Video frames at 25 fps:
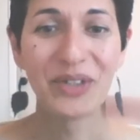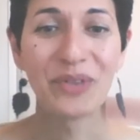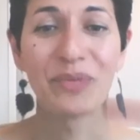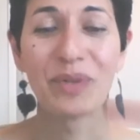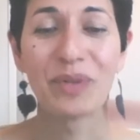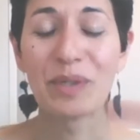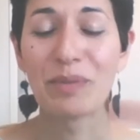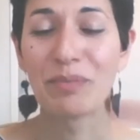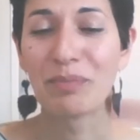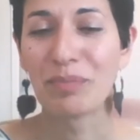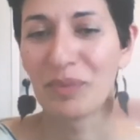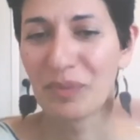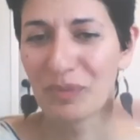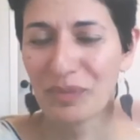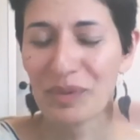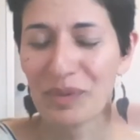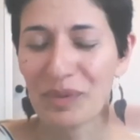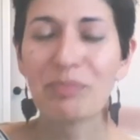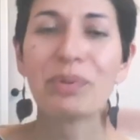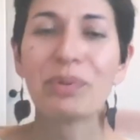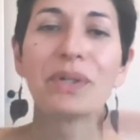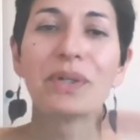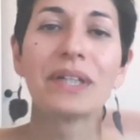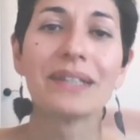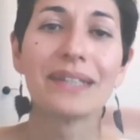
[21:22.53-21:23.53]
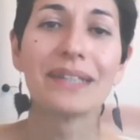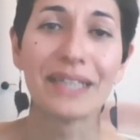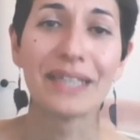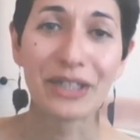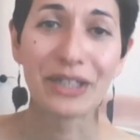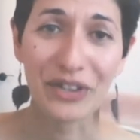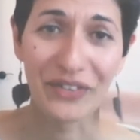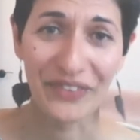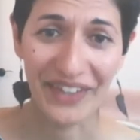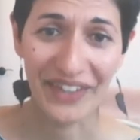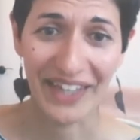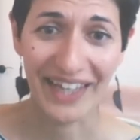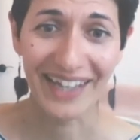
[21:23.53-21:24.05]
We put a lid
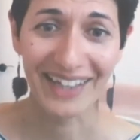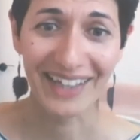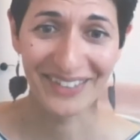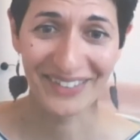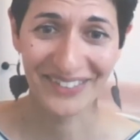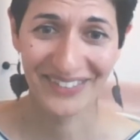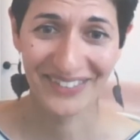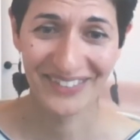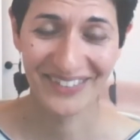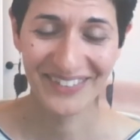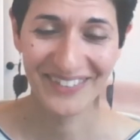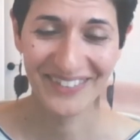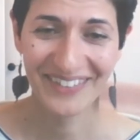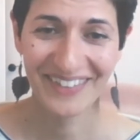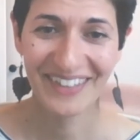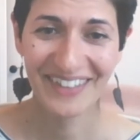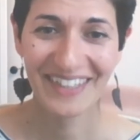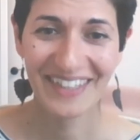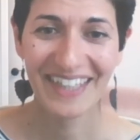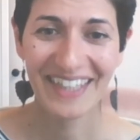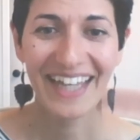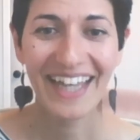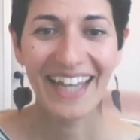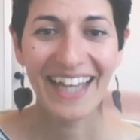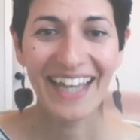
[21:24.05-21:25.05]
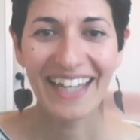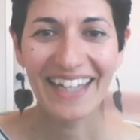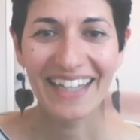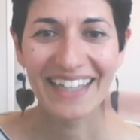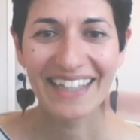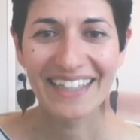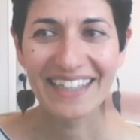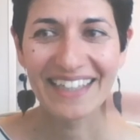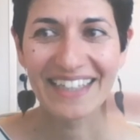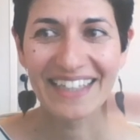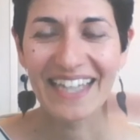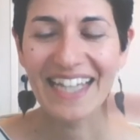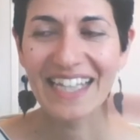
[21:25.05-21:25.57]
on that.
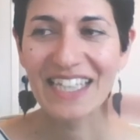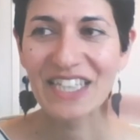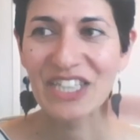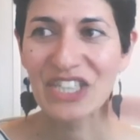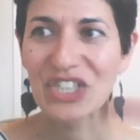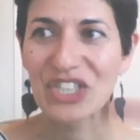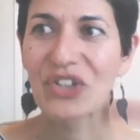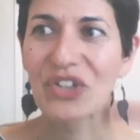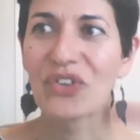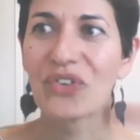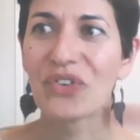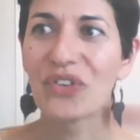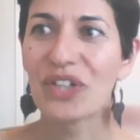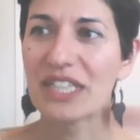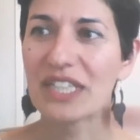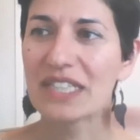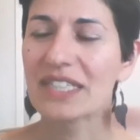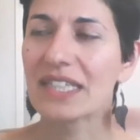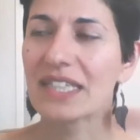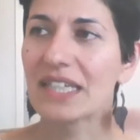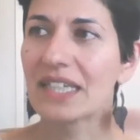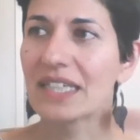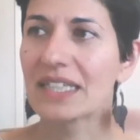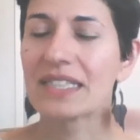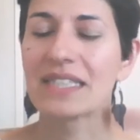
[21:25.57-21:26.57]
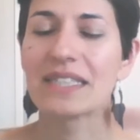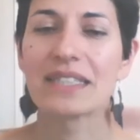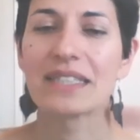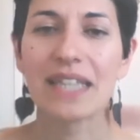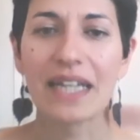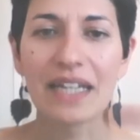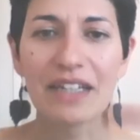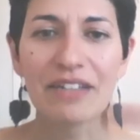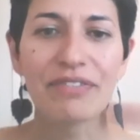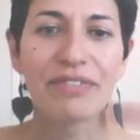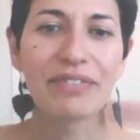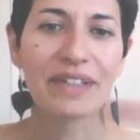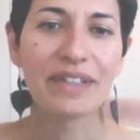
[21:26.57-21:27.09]
And so it's like a
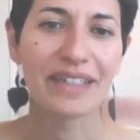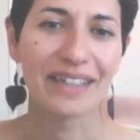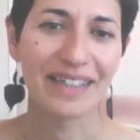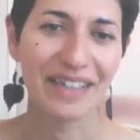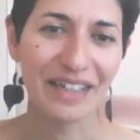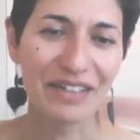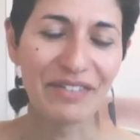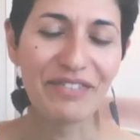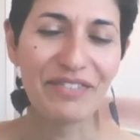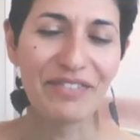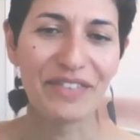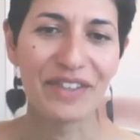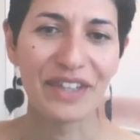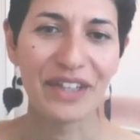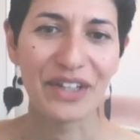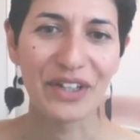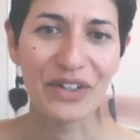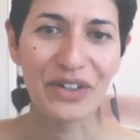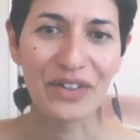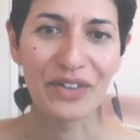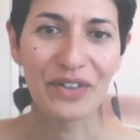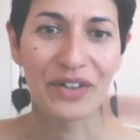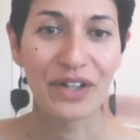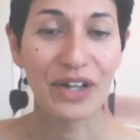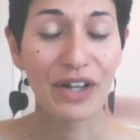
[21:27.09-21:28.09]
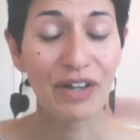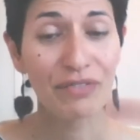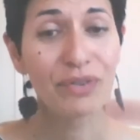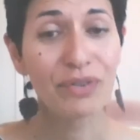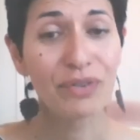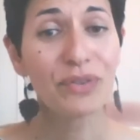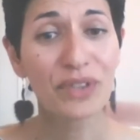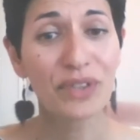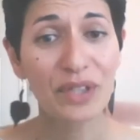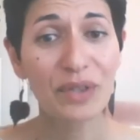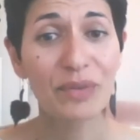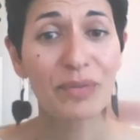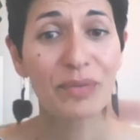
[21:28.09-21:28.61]
stifling of
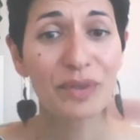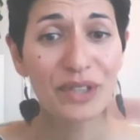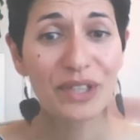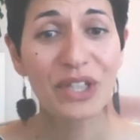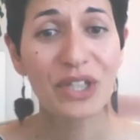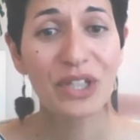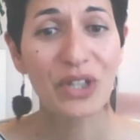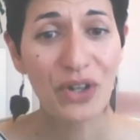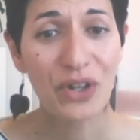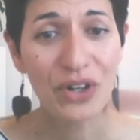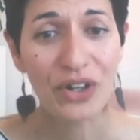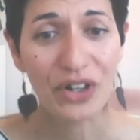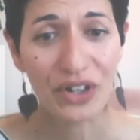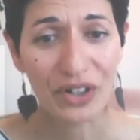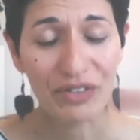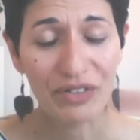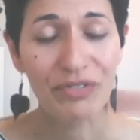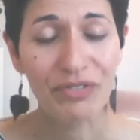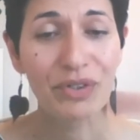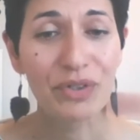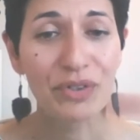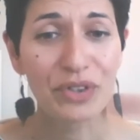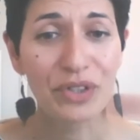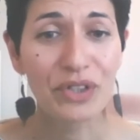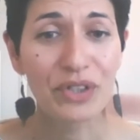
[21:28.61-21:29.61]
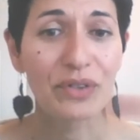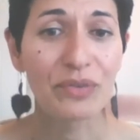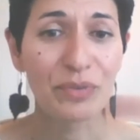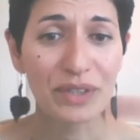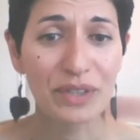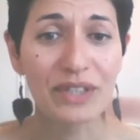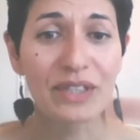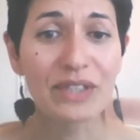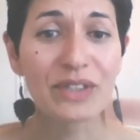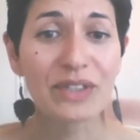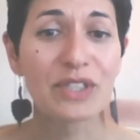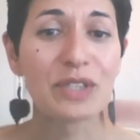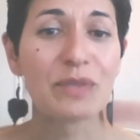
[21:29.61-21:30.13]
who they really are, of
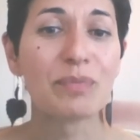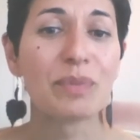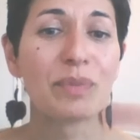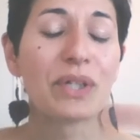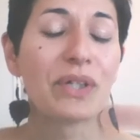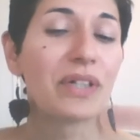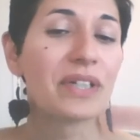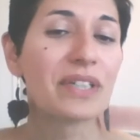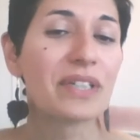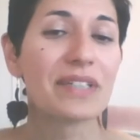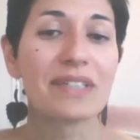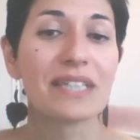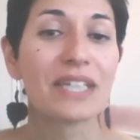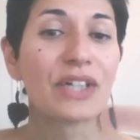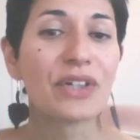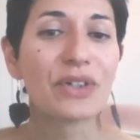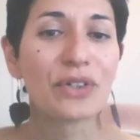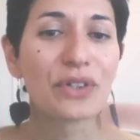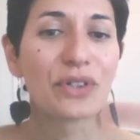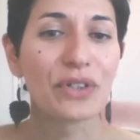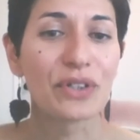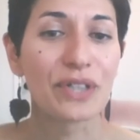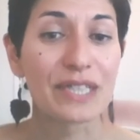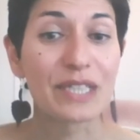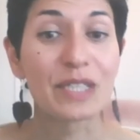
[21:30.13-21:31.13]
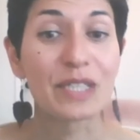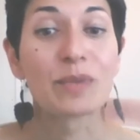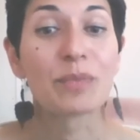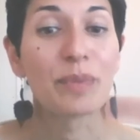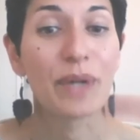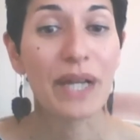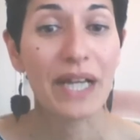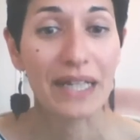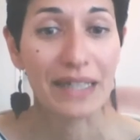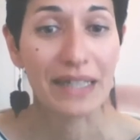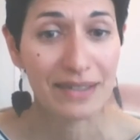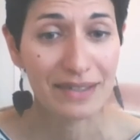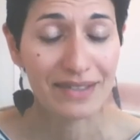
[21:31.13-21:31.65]
what their spirit is here to
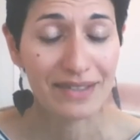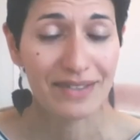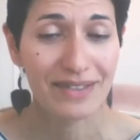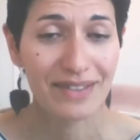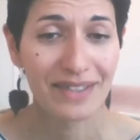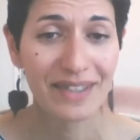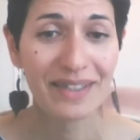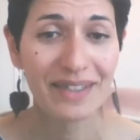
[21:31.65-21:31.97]
express.